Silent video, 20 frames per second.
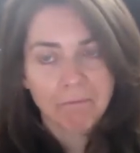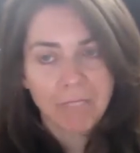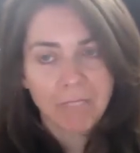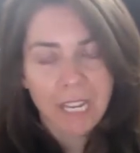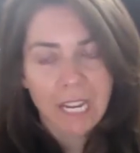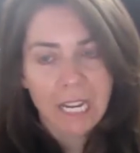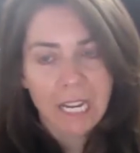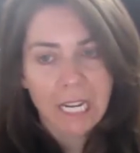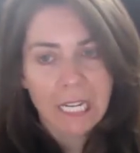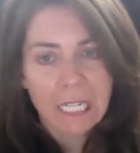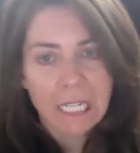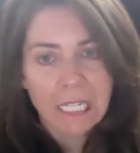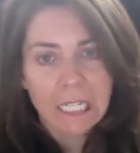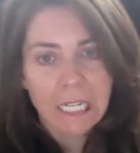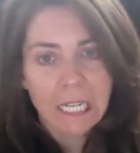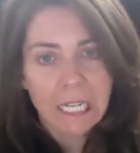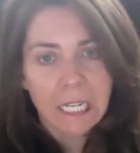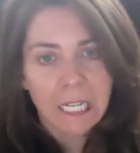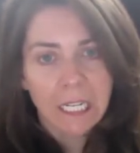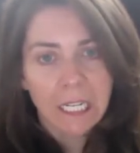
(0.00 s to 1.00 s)
And
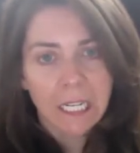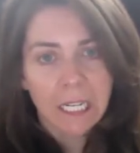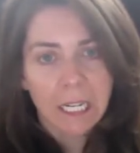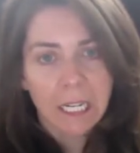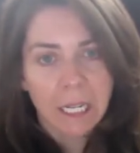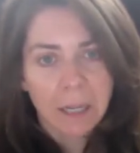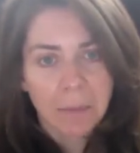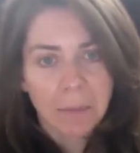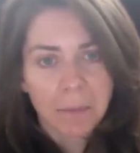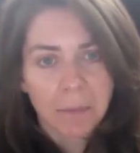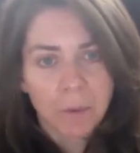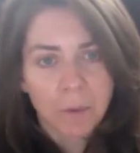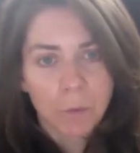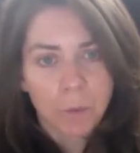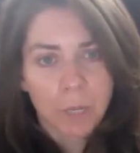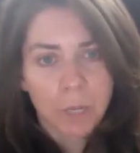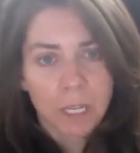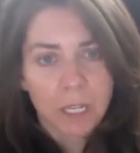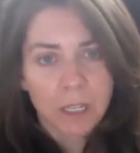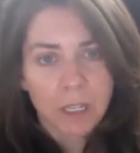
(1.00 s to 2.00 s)
um,
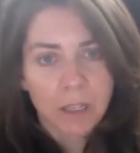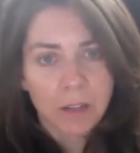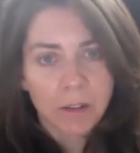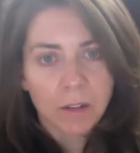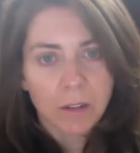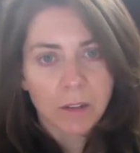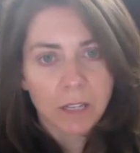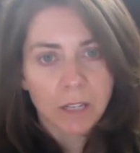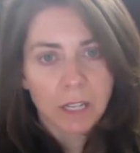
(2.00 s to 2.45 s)
we